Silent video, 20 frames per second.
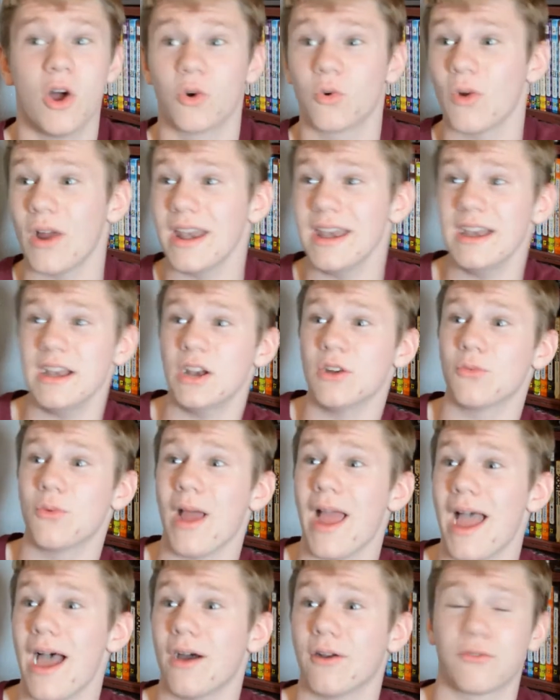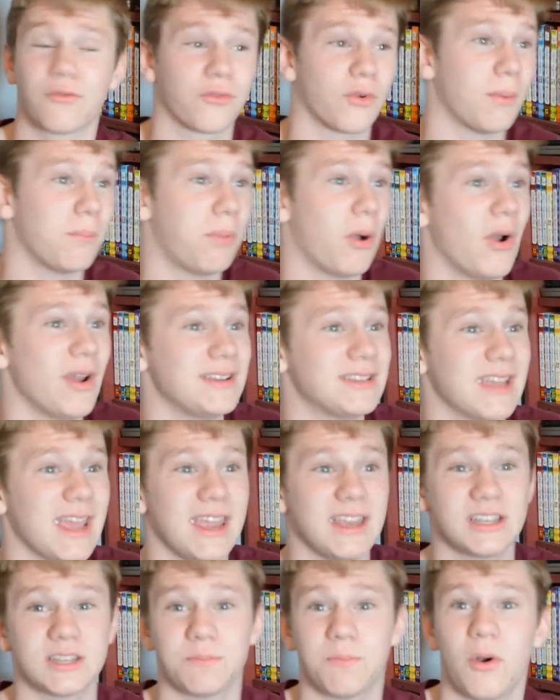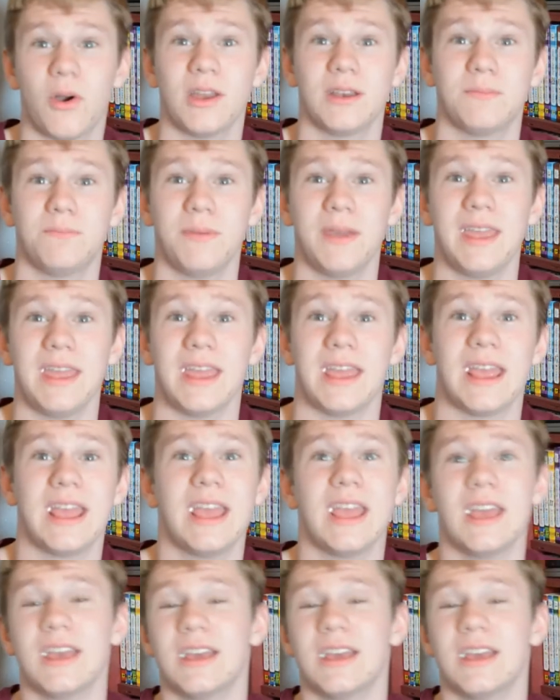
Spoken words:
running around from point A to point B,